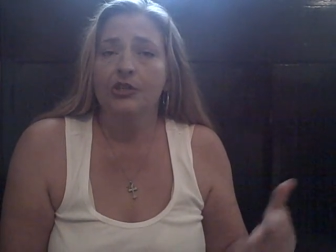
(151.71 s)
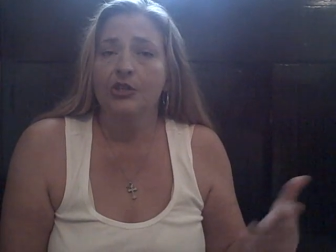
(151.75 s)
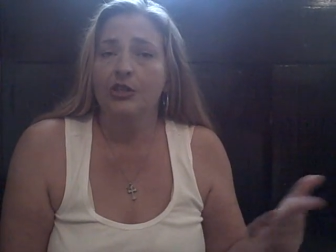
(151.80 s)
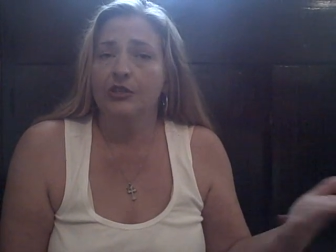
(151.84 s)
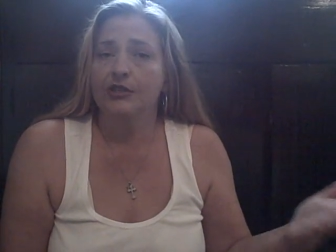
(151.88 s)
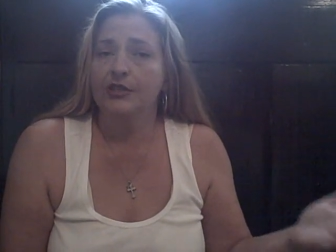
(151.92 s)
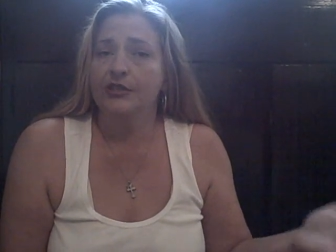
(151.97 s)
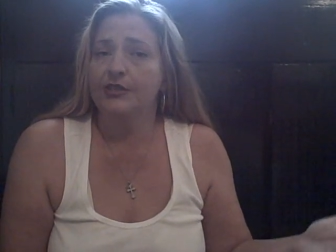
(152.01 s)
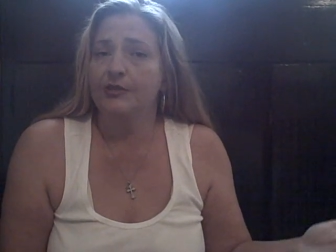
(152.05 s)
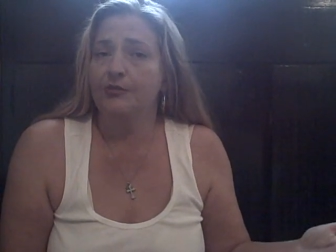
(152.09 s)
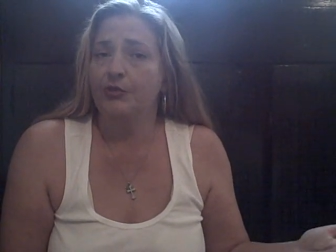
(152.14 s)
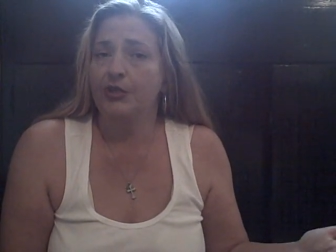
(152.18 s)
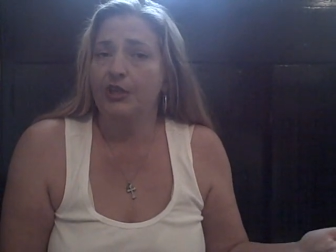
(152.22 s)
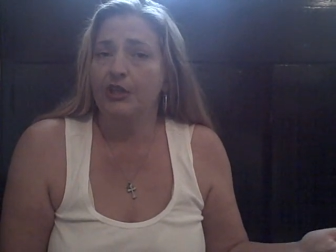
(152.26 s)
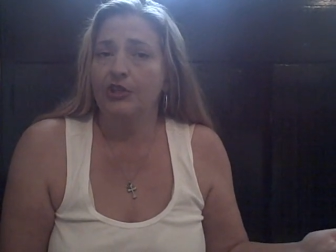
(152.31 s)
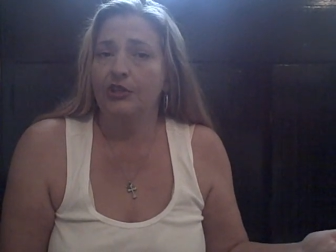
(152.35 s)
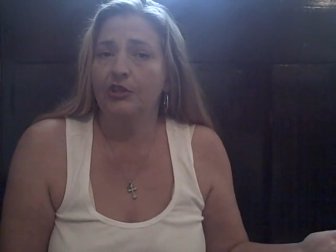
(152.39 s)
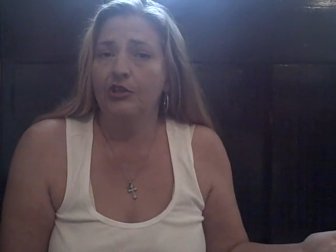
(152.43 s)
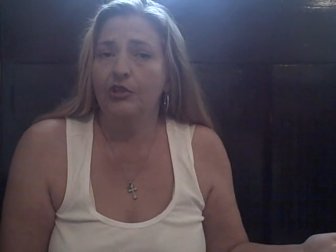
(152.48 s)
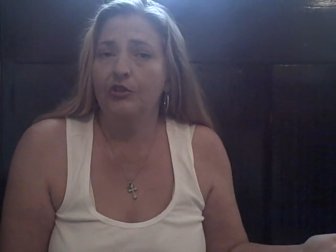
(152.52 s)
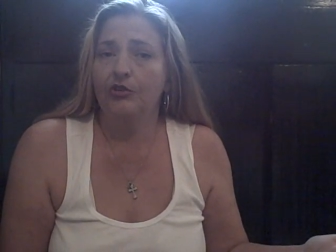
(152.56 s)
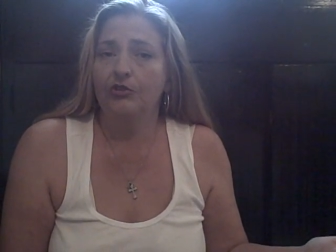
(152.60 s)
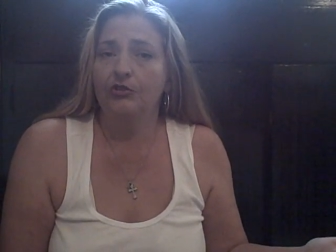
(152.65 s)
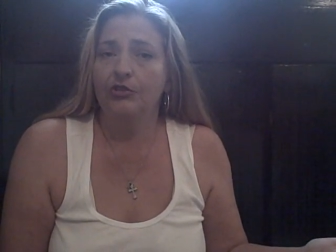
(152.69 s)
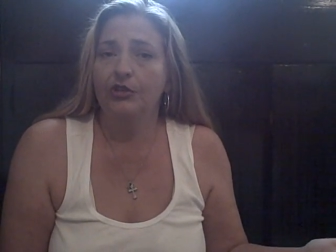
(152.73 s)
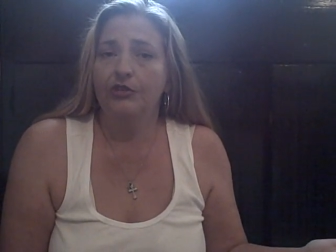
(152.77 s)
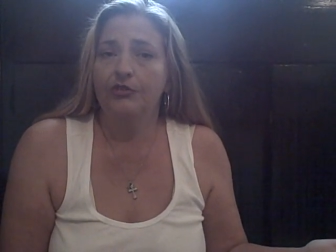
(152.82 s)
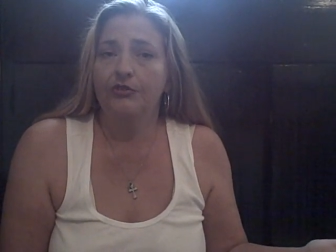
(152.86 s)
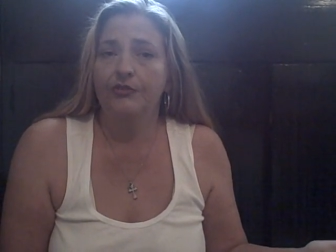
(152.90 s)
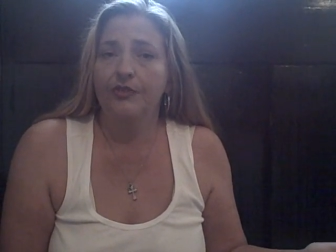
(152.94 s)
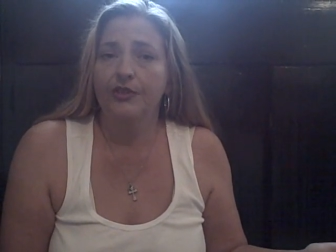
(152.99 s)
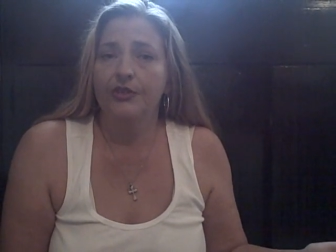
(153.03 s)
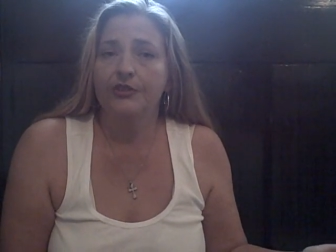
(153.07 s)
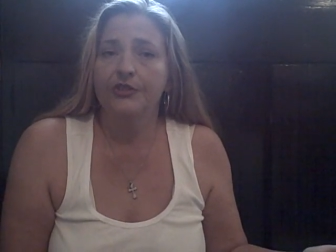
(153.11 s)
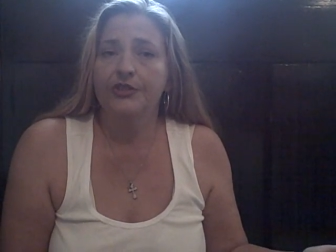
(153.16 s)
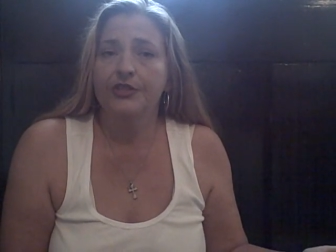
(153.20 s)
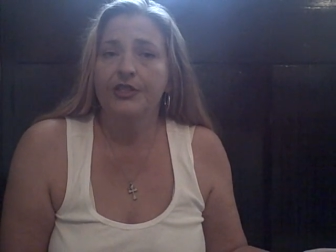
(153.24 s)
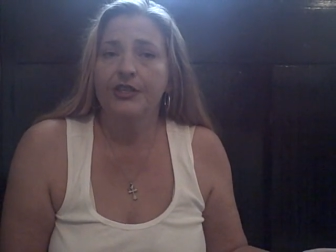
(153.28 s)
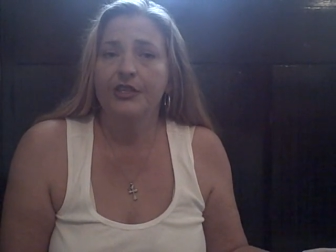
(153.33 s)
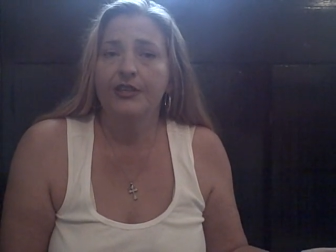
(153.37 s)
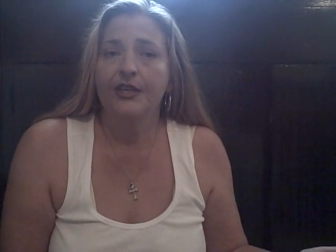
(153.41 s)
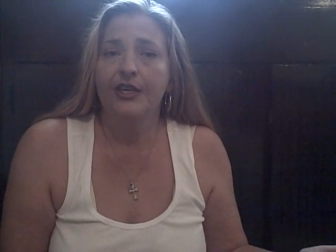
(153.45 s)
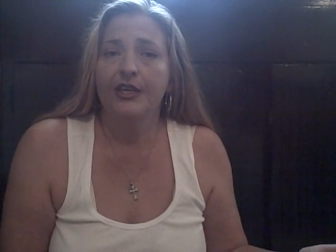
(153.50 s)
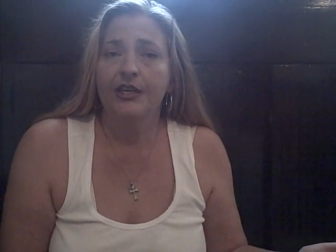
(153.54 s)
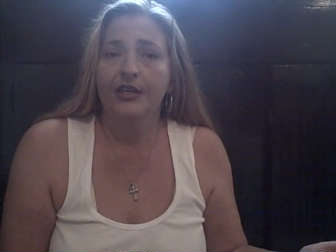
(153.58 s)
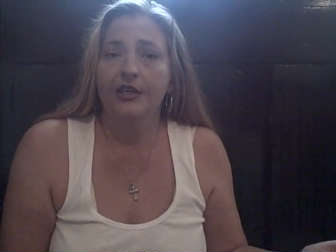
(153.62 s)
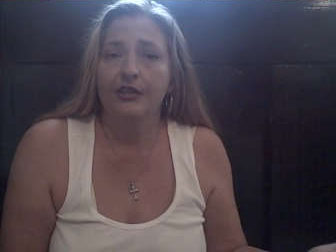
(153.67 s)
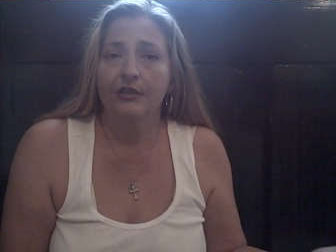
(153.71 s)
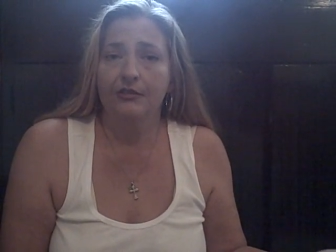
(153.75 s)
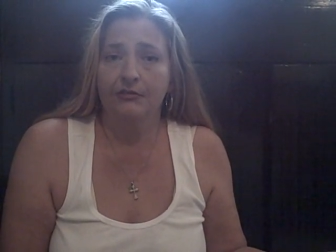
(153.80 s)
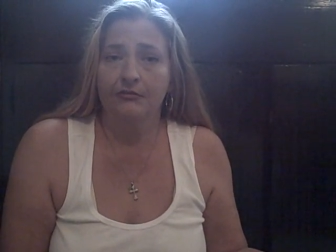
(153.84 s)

Talk to someone at your local university. They